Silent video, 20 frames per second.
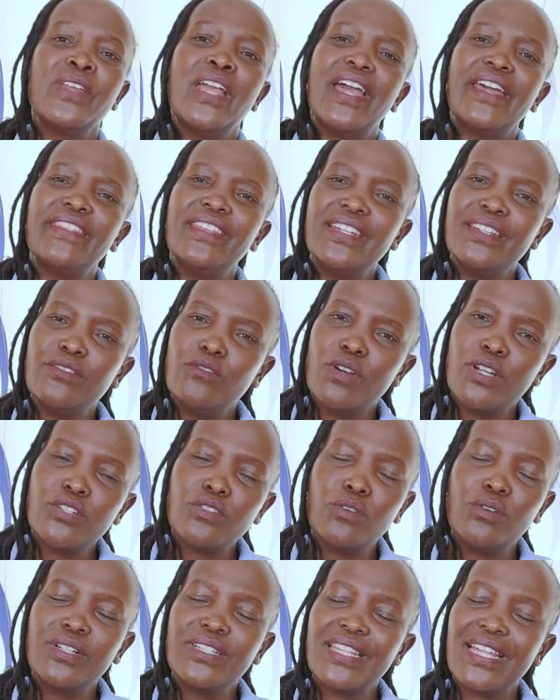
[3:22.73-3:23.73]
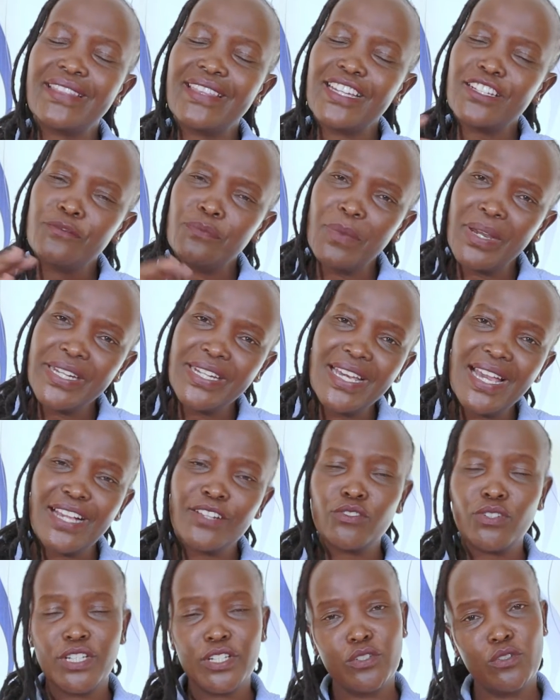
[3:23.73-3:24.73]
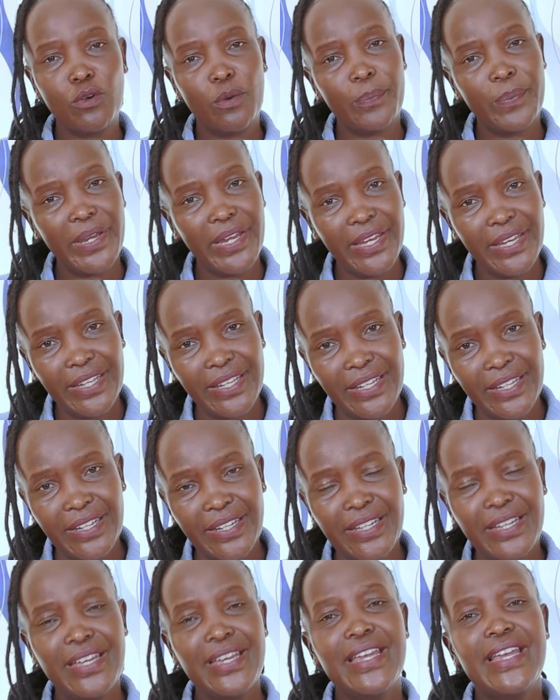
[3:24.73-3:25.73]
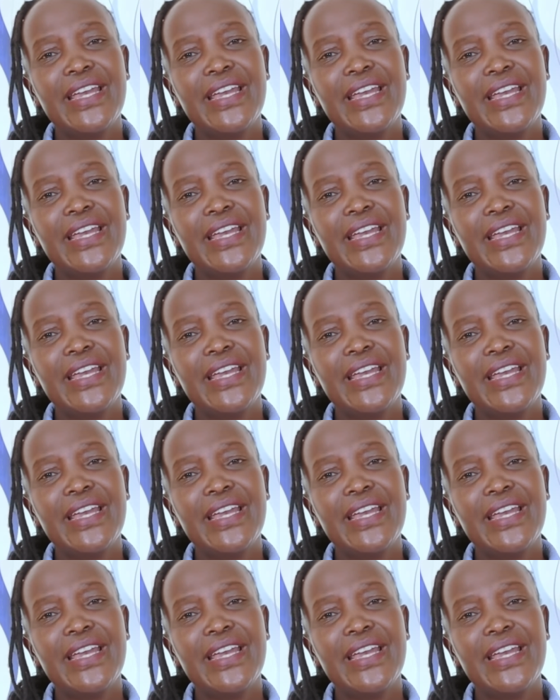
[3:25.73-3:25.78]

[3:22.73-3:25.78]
And then you are told that money actually you're paying,